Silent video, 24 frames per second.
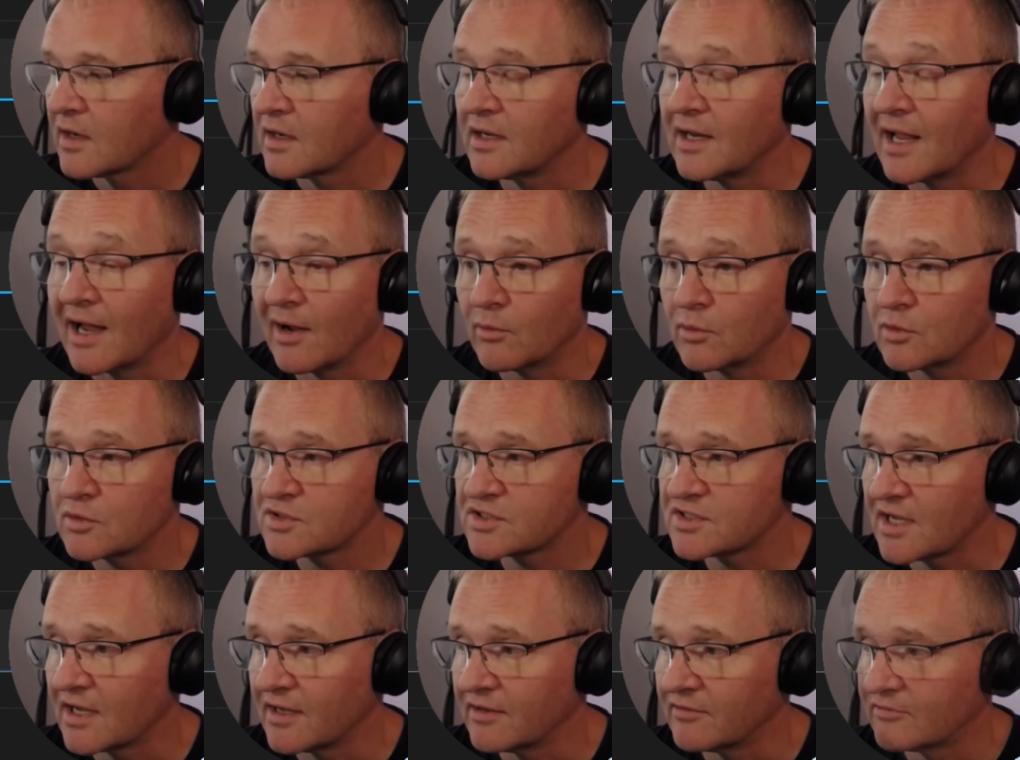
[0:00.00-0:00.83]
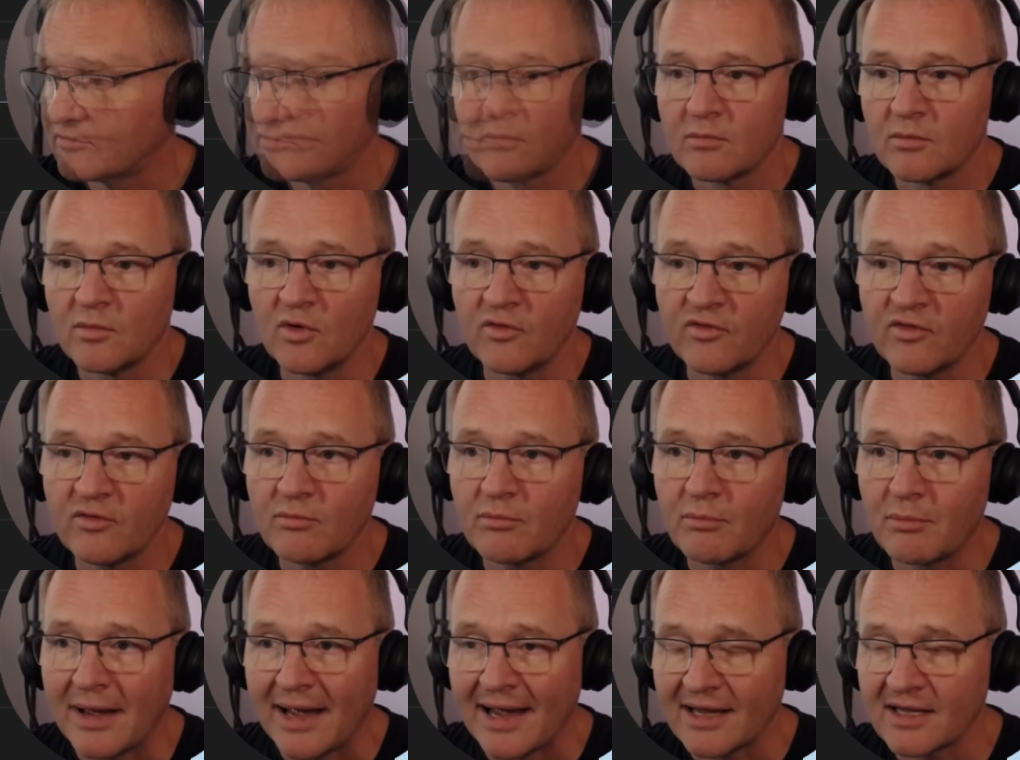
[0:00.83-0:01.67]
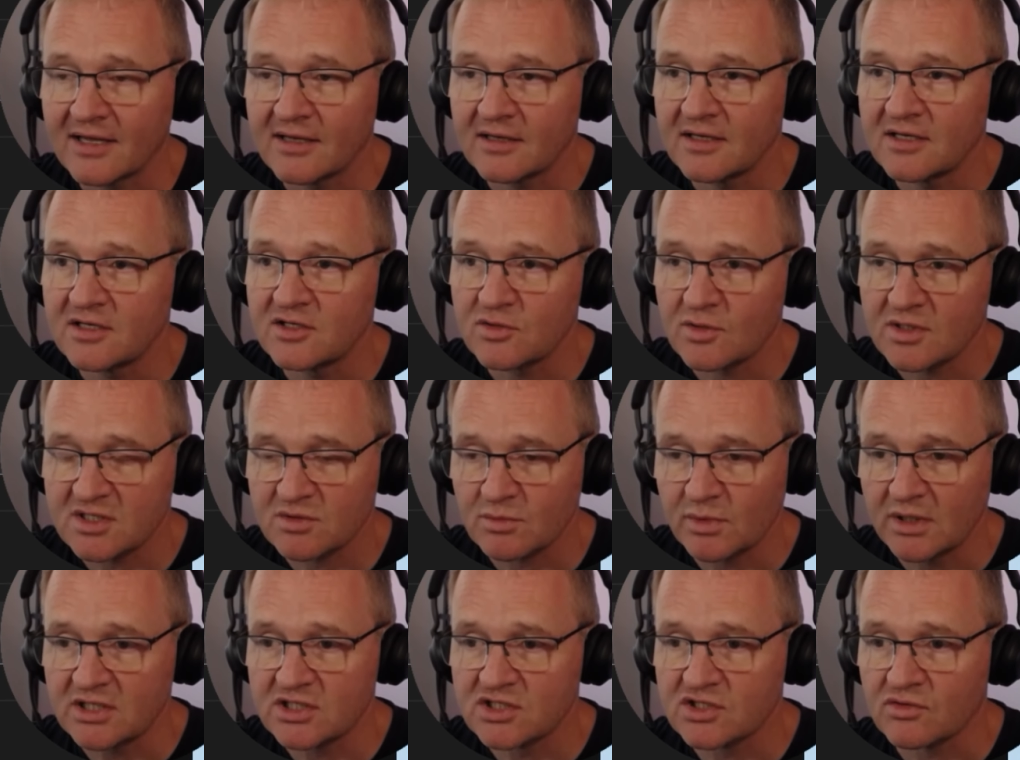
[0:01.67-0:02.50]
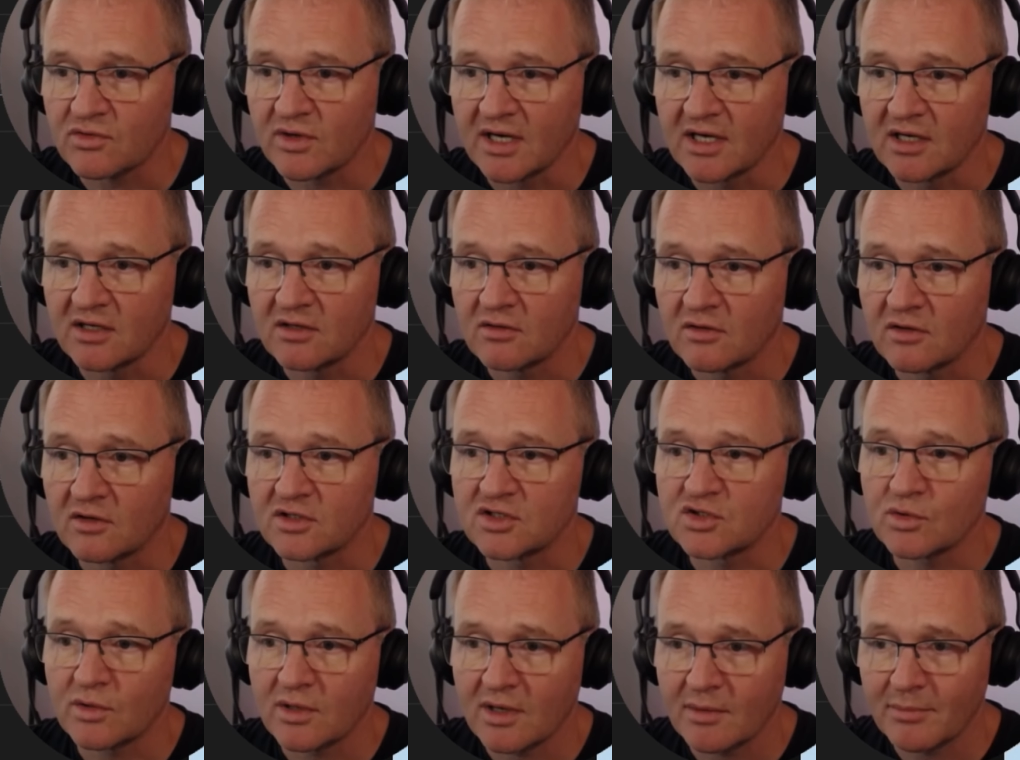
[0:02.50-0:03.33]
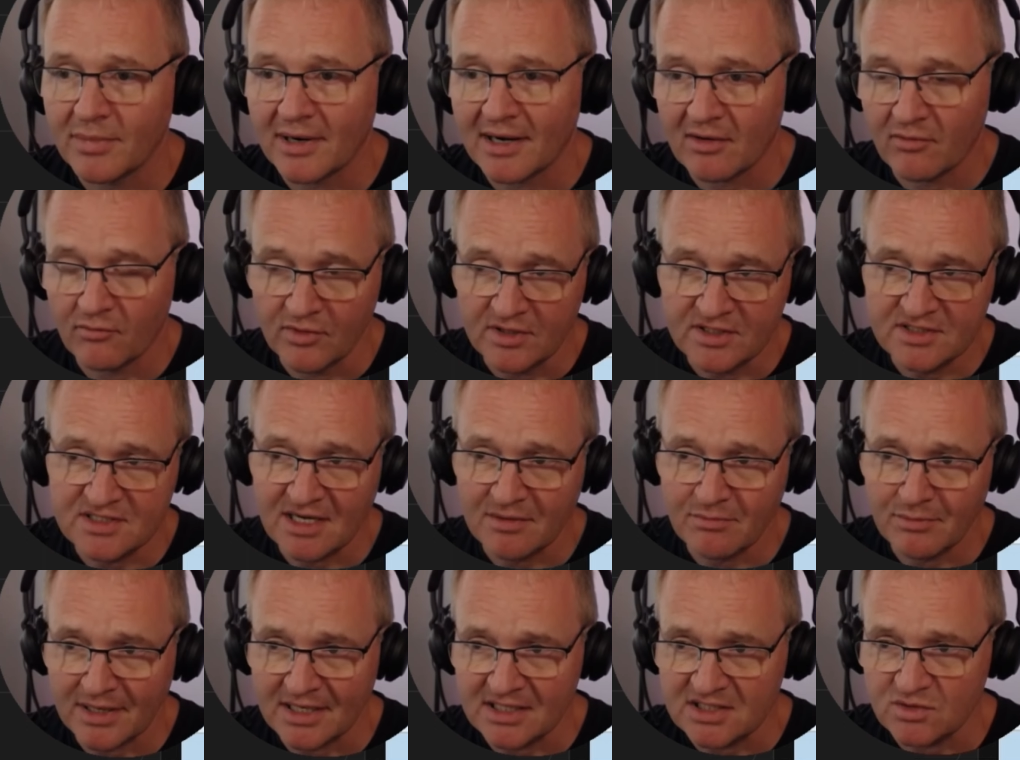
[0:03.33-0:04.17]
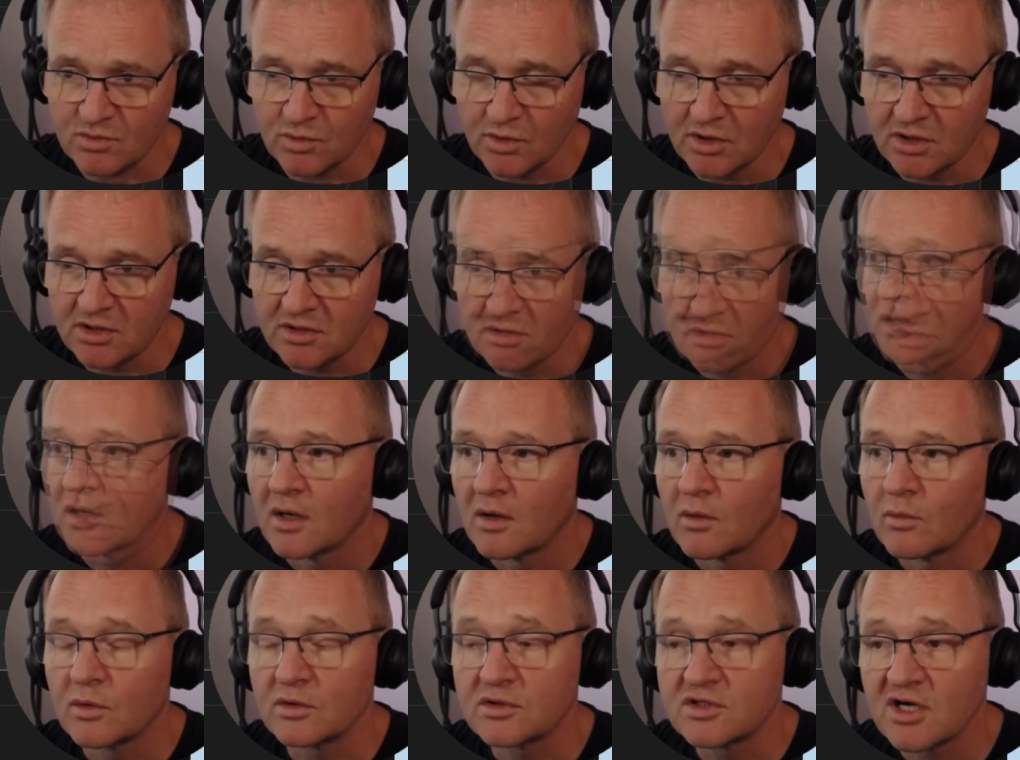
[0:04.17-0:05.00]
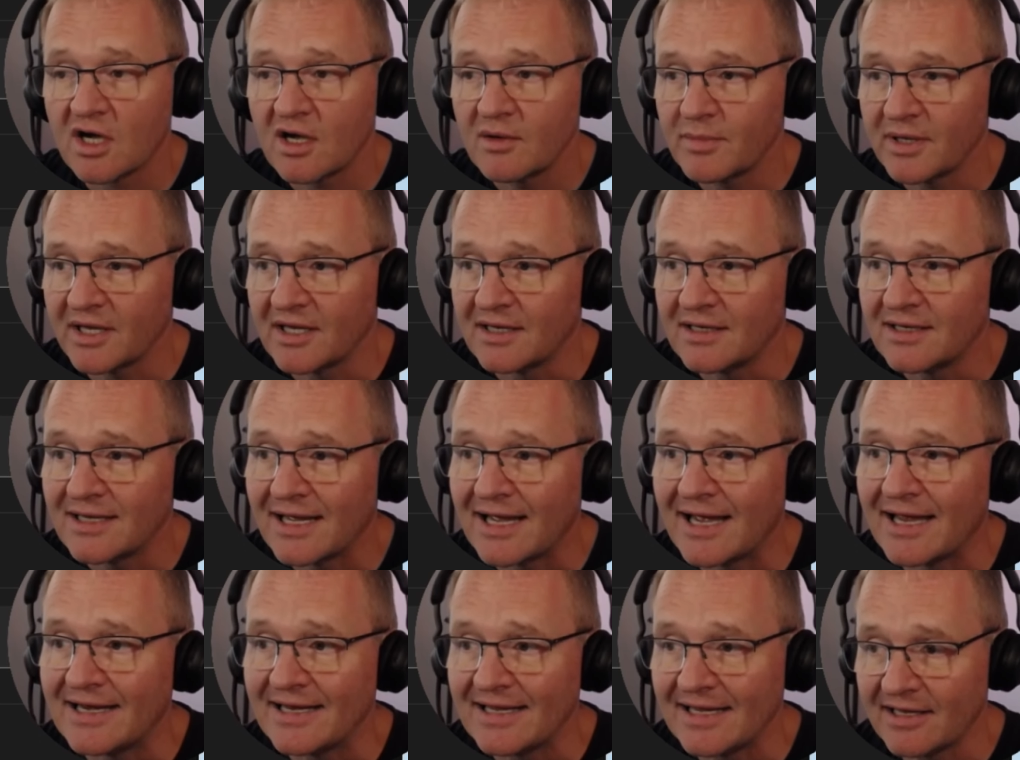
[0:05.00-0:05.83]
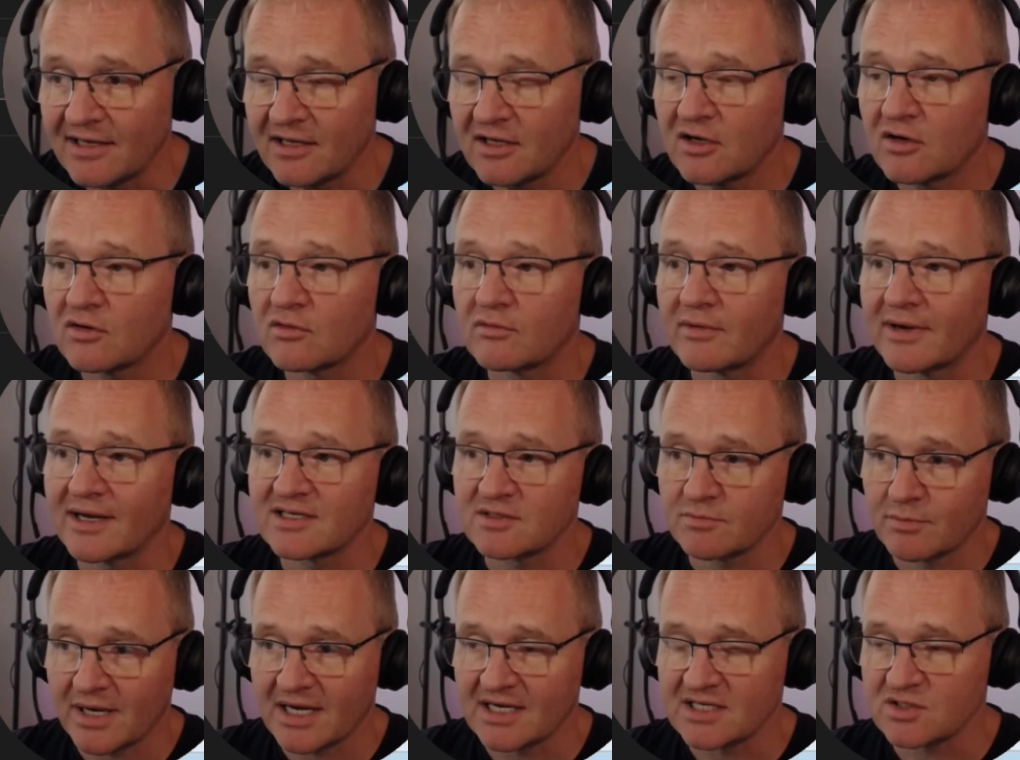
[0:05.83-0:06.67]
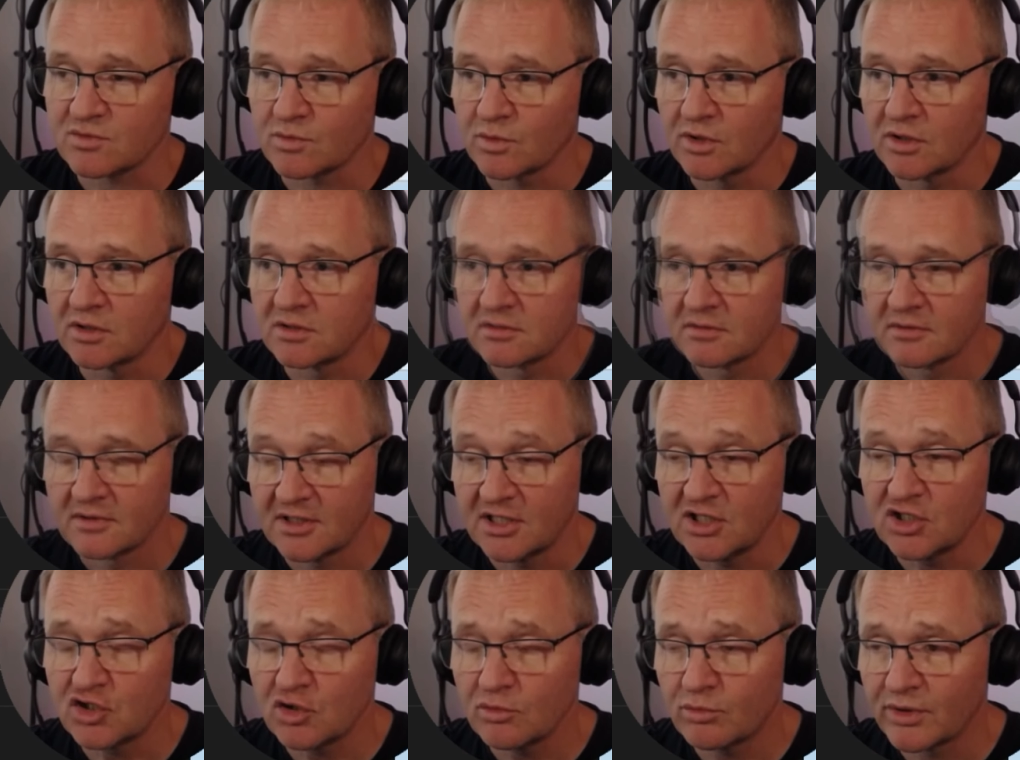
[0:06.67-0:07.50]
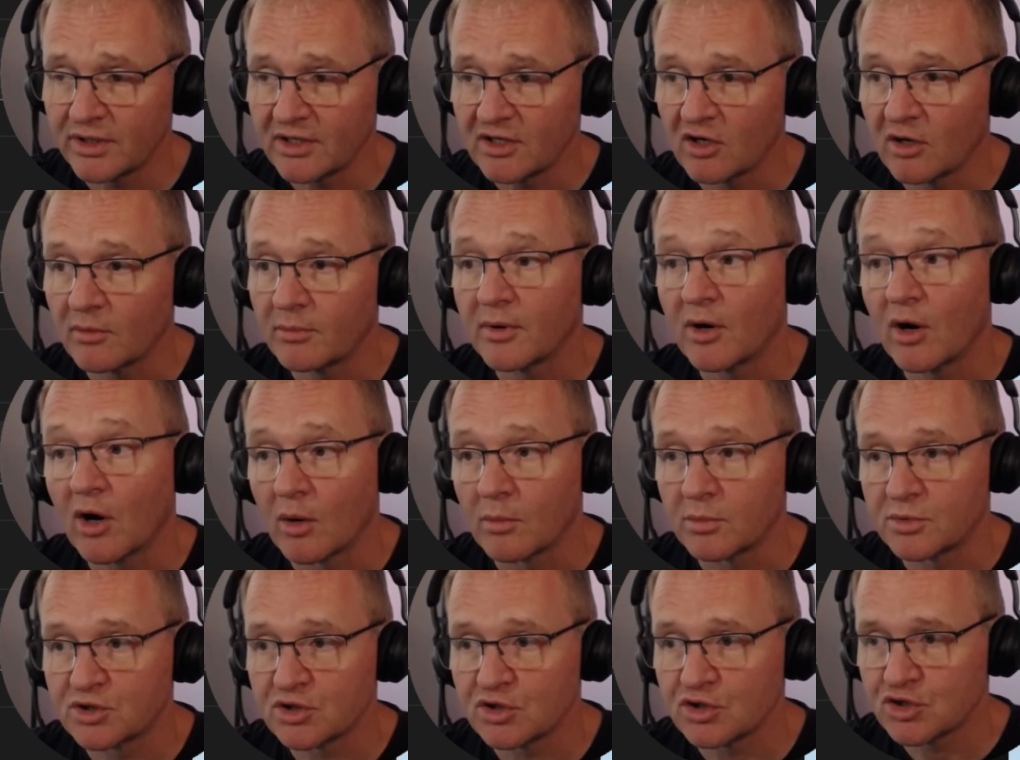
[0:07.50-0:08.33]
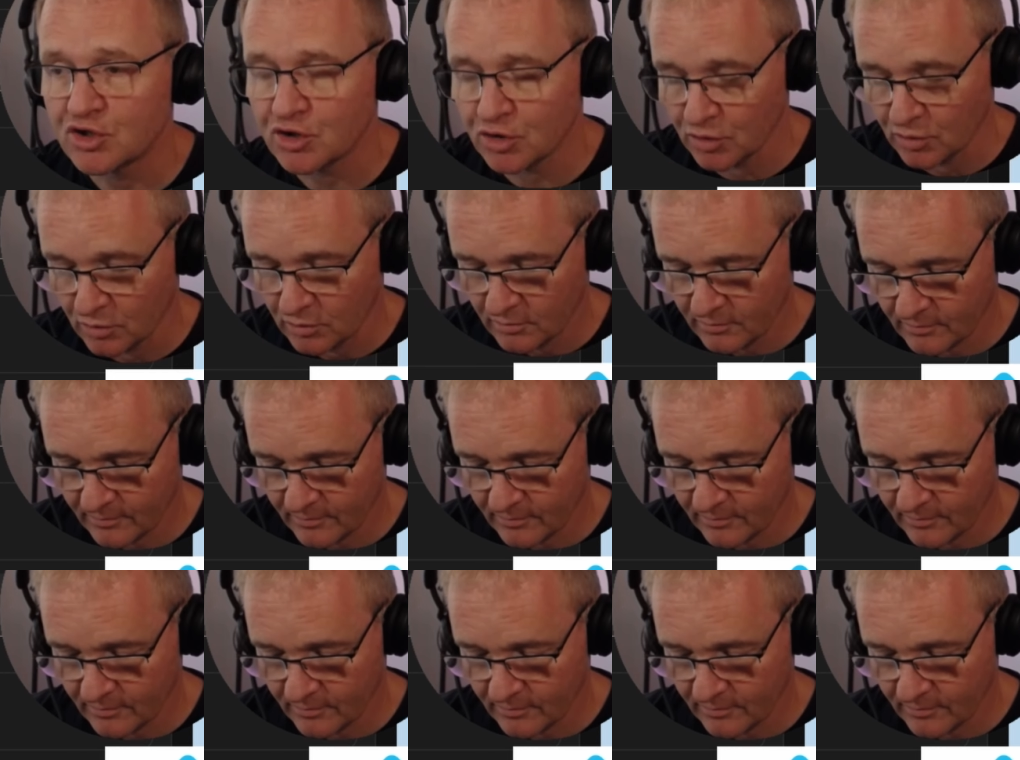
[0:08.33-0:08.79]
Now we'll save. Moving back into our split screen onto our pa reset password, we'll type in an incorrect password. This should bring up option two.